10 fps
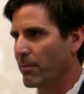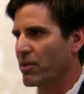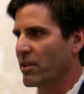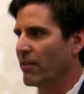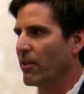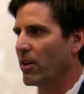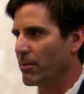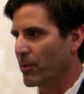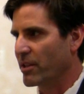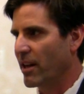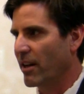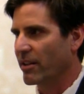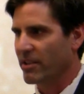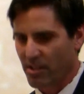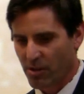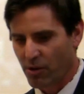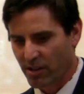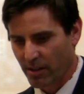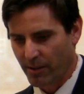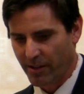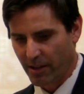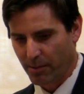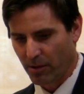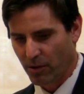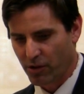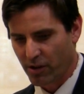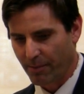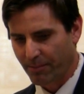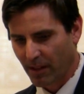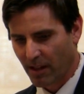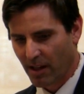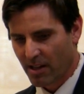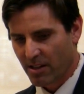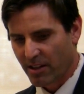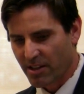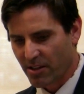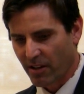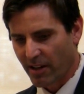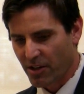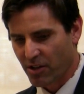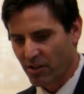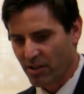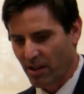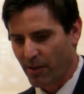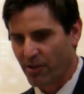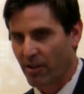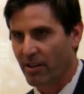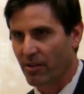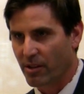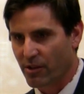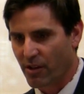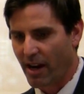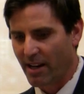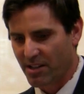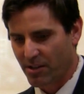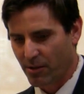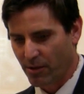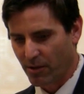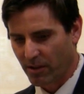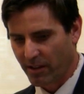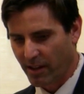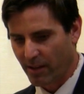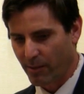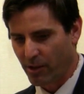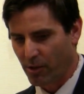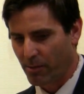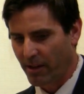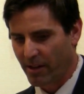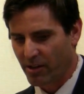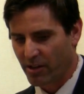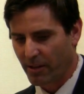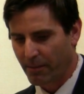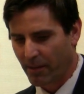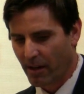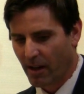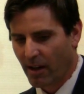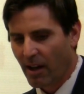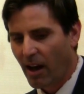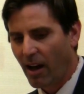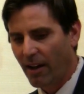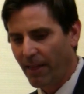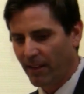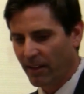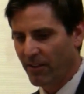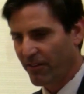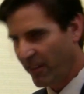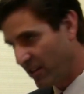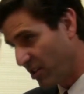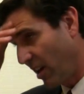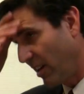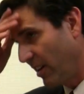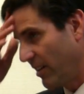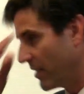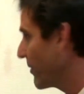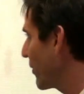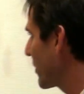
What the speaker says: 20% of all the mortalities associated with air pollution. So these are issues that we're trying to address through clean and renewable energy. Linfen, China here,